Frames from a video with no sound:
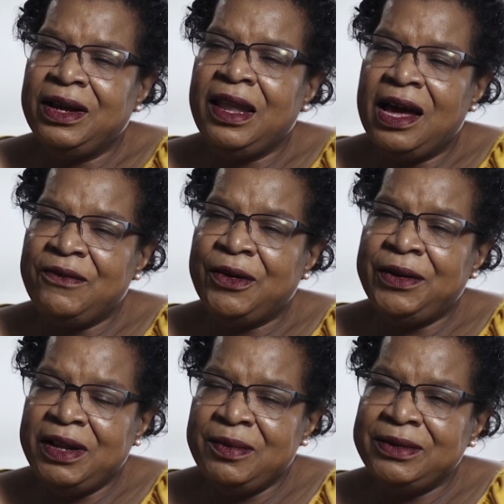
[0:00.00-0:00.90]
a lot of our
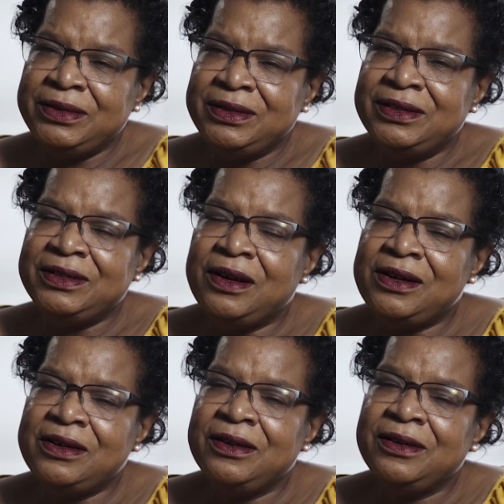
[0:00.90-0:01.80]
neighborhoods
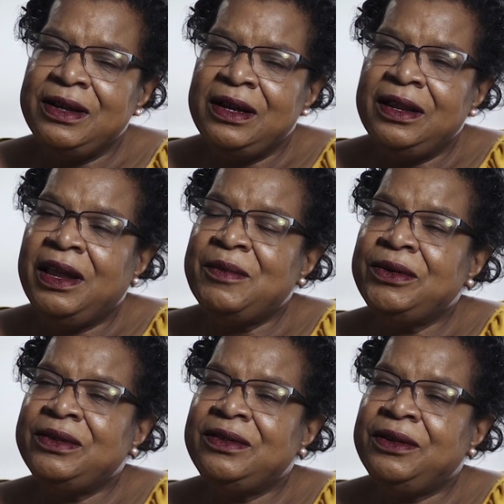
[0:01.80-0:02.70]
are
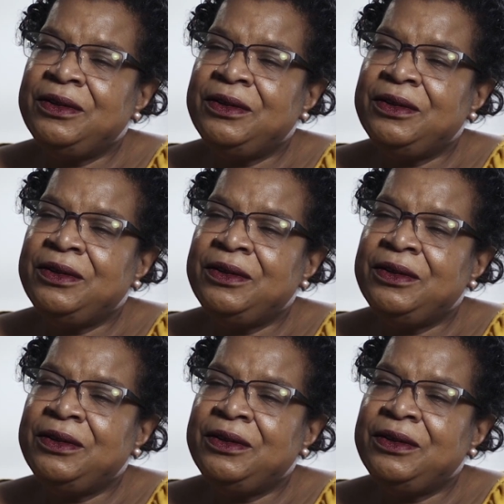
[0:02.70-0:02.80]
neighborhoods that